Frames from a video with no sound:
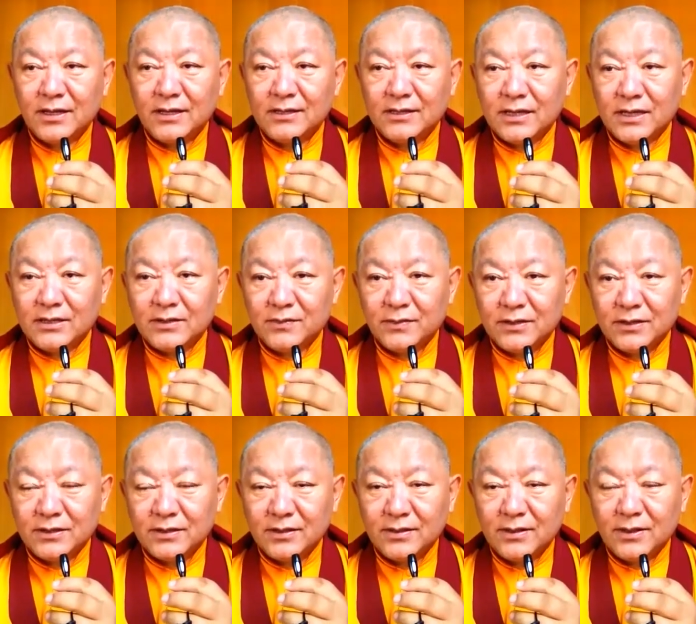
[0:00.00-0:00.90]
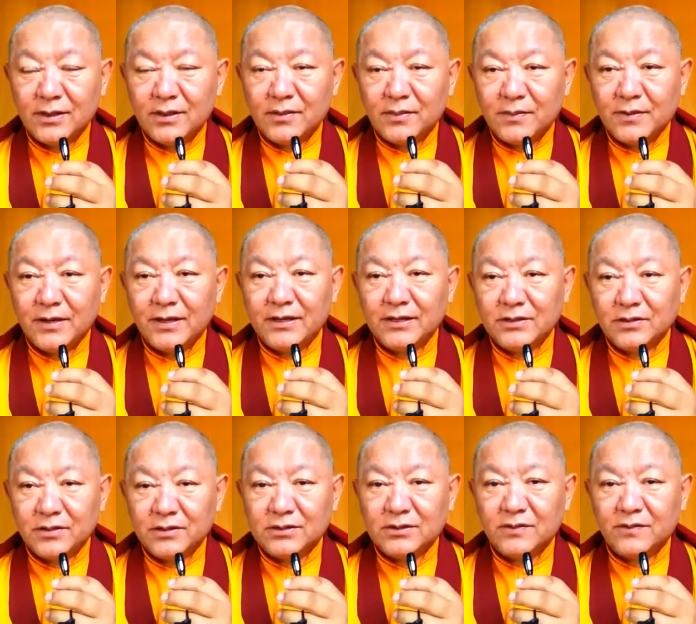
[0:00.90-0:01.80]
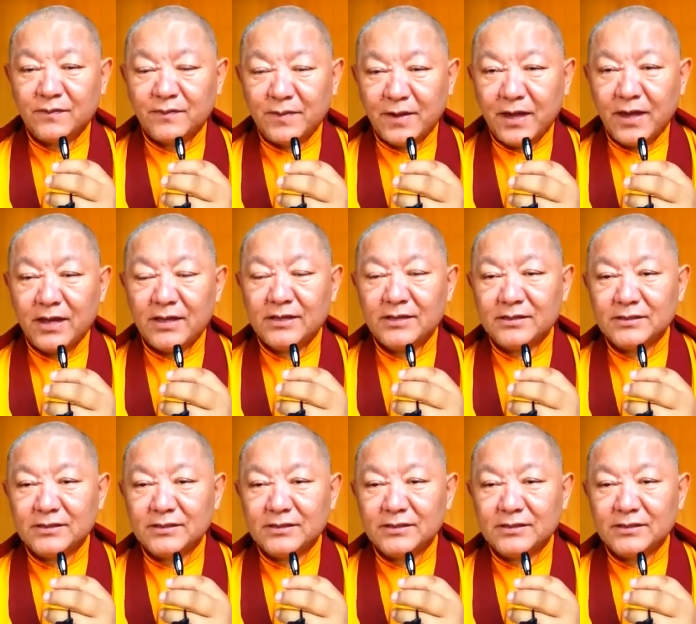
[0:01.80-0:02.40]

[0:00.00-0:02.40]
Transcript: that will bring lots of pain